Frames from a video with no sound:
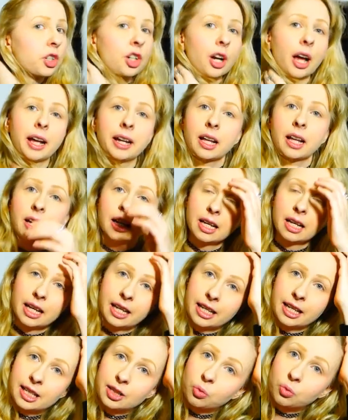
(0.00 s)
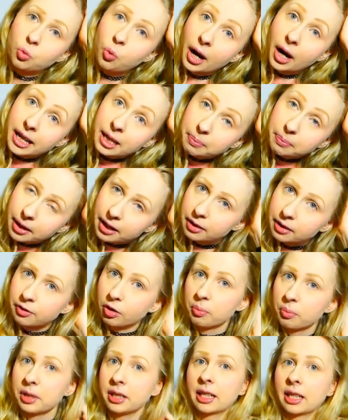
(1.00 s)
China is way better
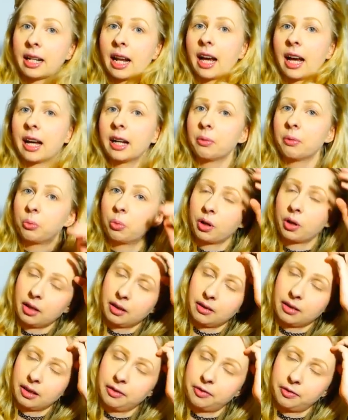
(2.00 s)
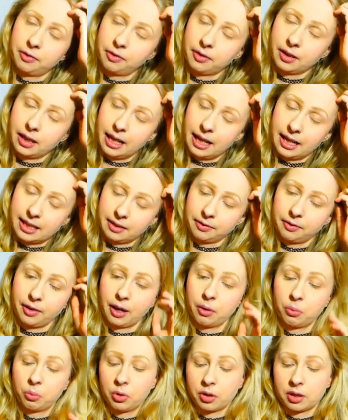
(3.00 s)
for me than I would if
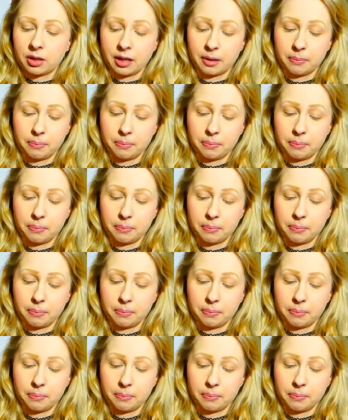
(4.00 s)
I would